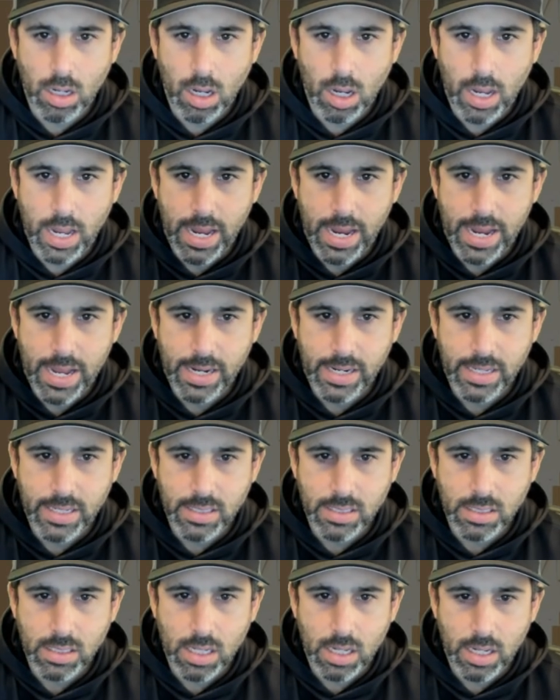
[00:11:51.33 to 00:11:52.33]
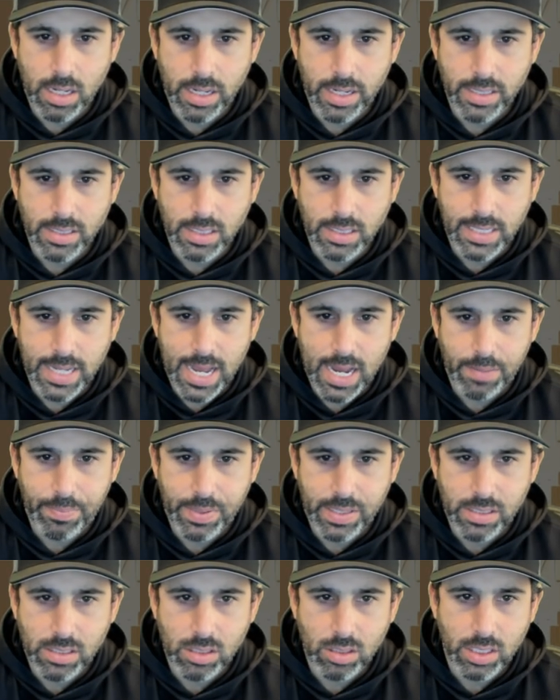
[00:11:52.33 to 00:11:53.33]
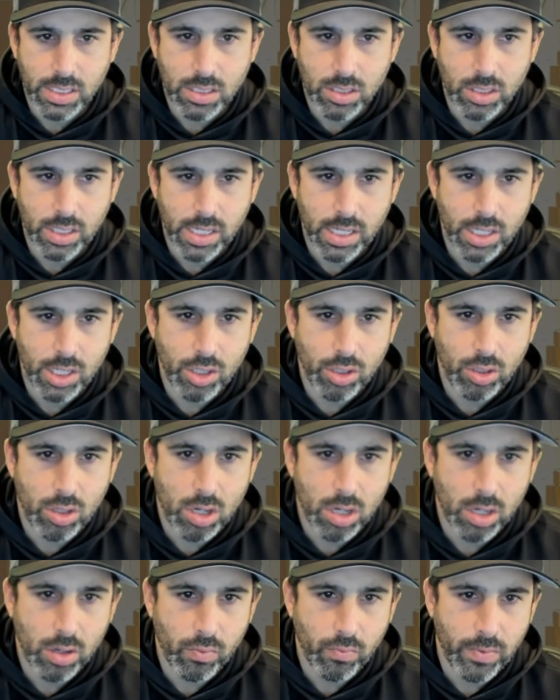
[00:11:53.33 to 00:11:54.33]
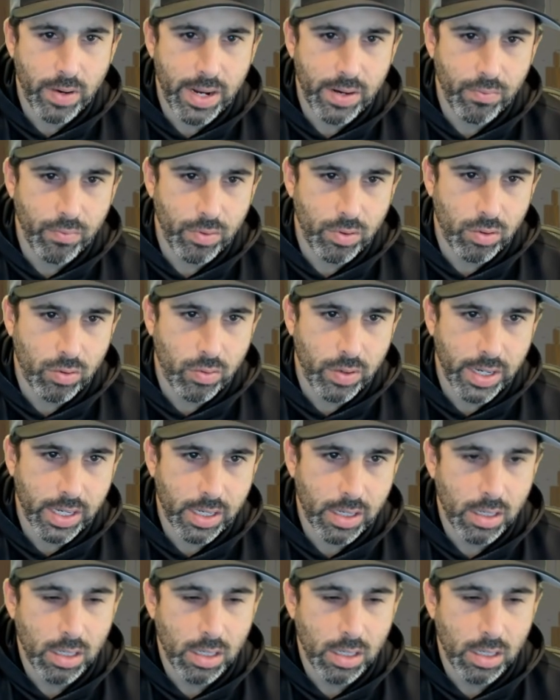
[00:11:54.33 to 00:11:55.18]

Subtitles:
and his attack piece. So let's look at Yularen red real quick.